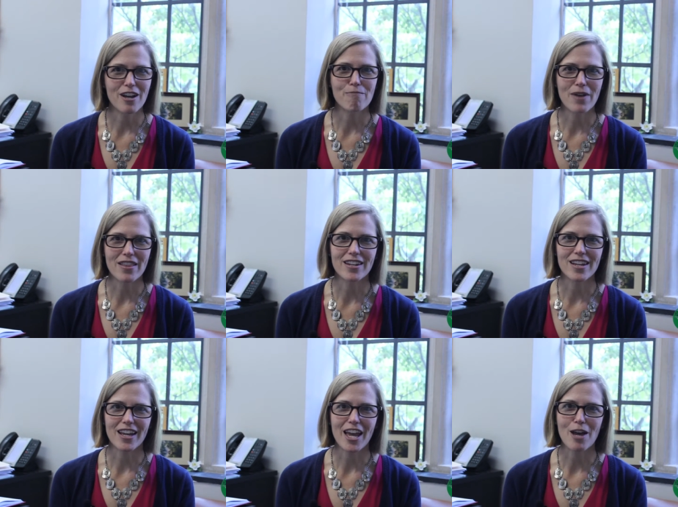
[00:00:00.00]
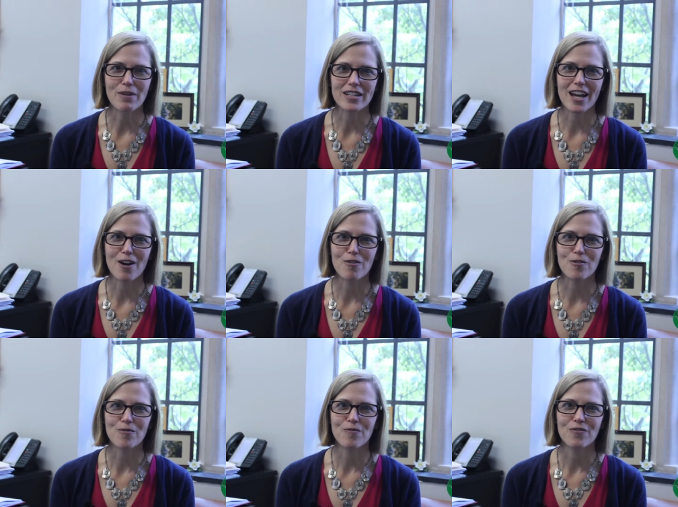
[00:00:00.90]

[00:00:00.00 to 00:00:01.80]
of Bethany at Camp McDowell.